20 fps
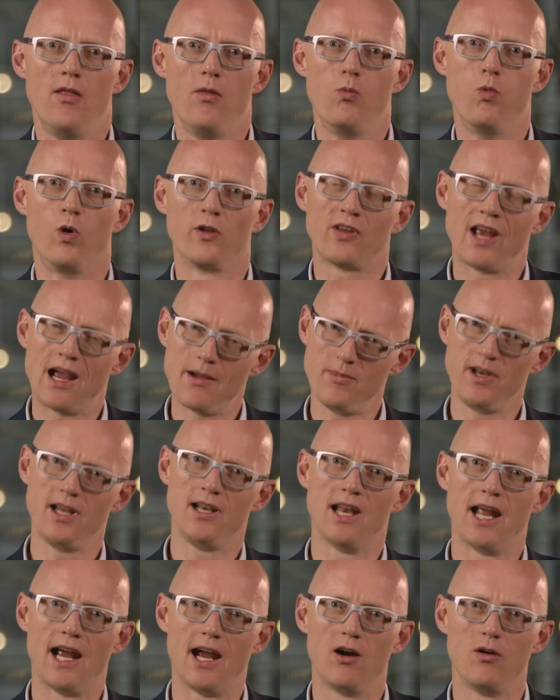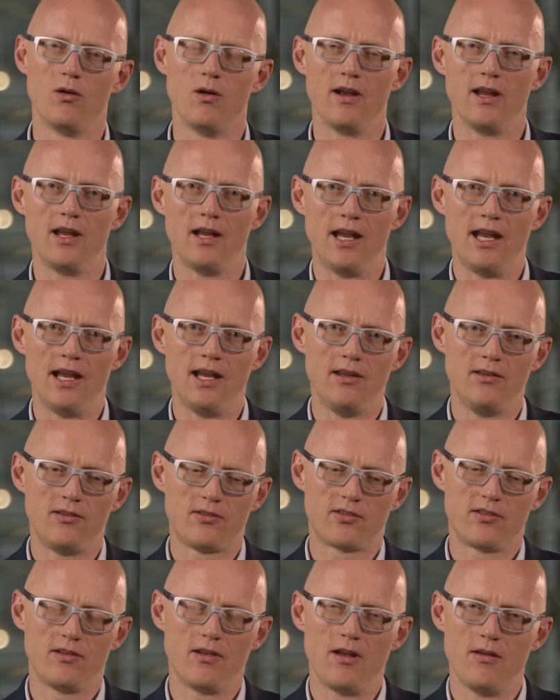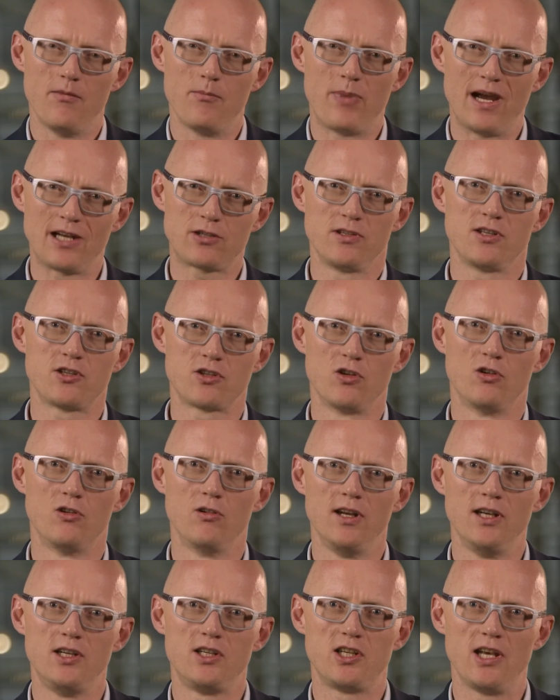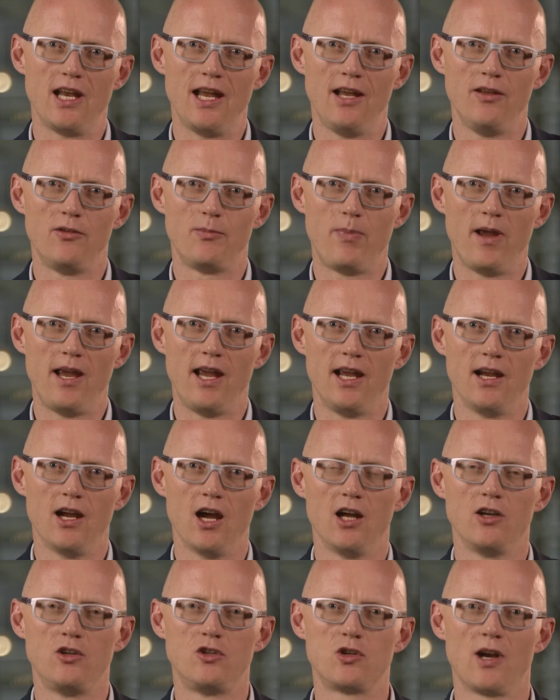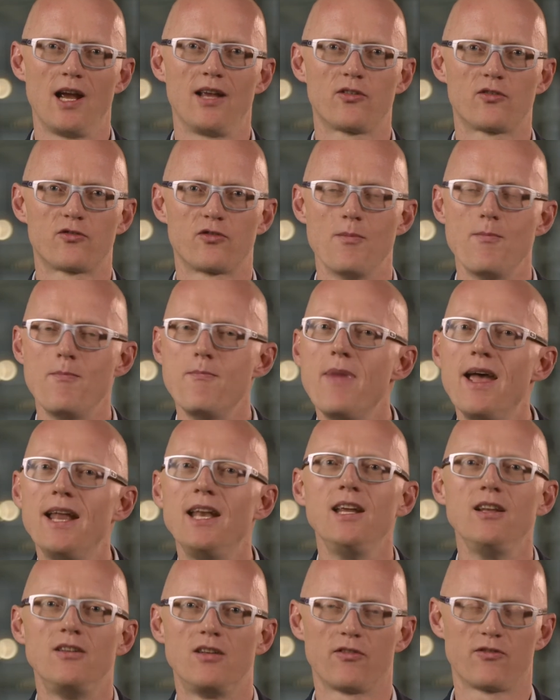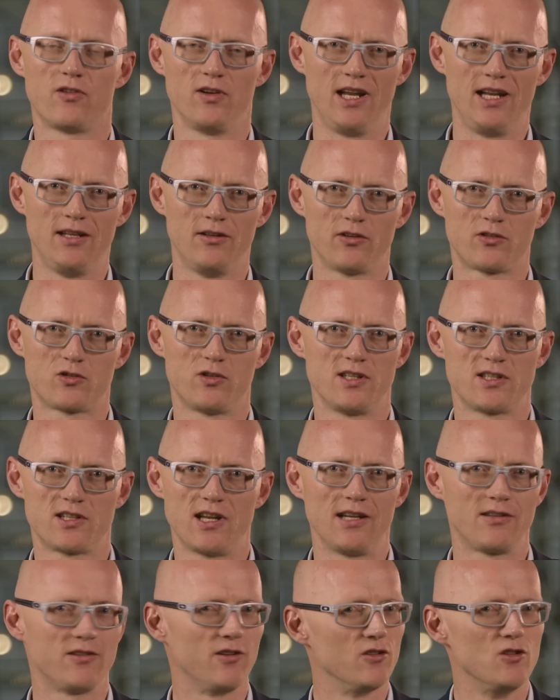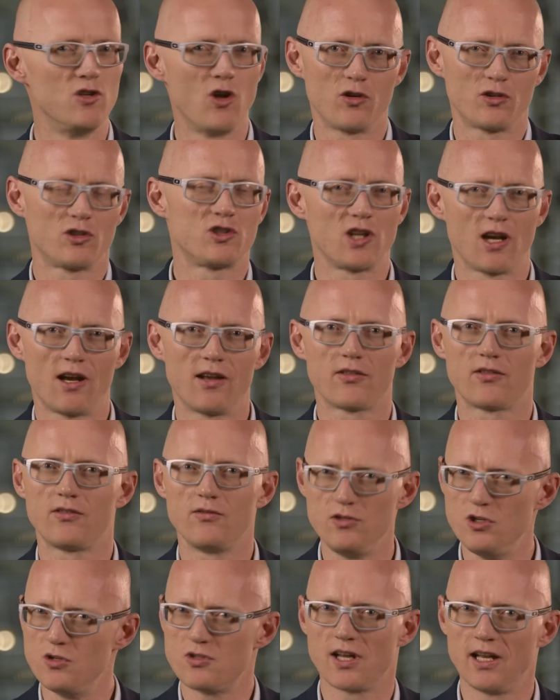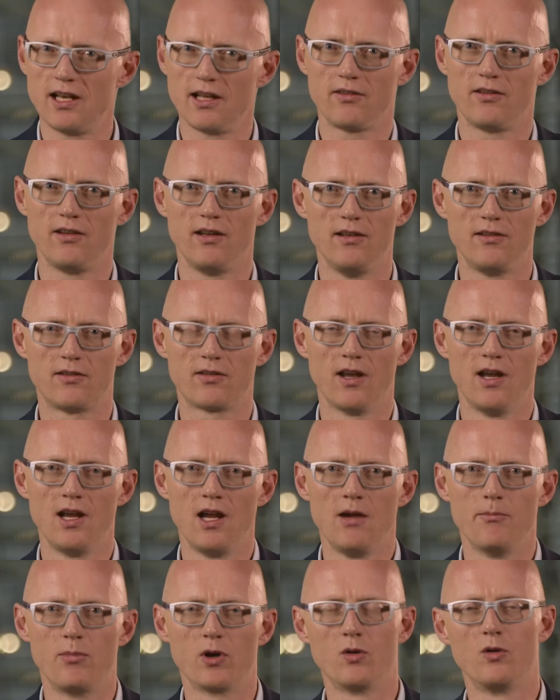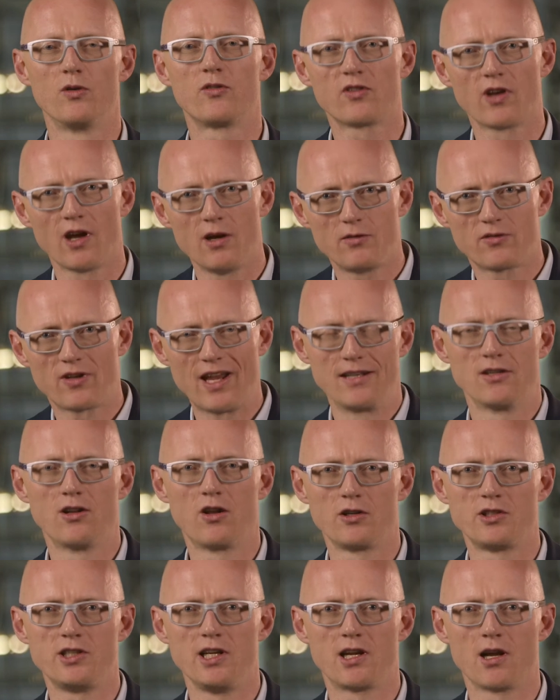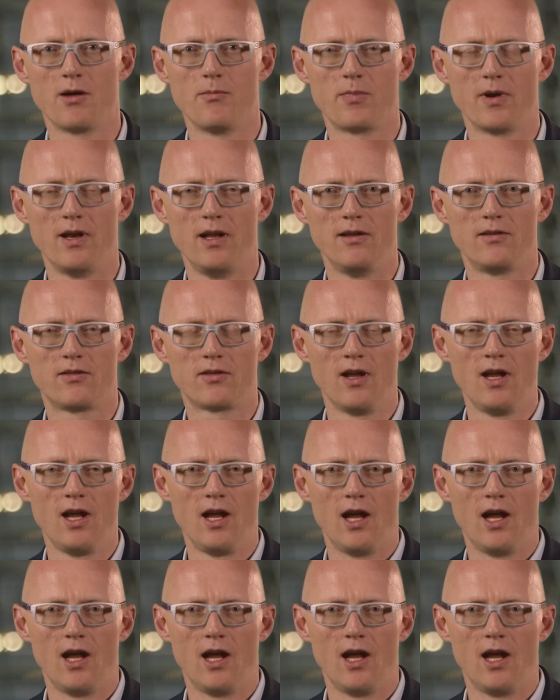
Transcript: What's happening now is battery storage is being addressed from many different industry sectors, not just utilities, but also technology companies,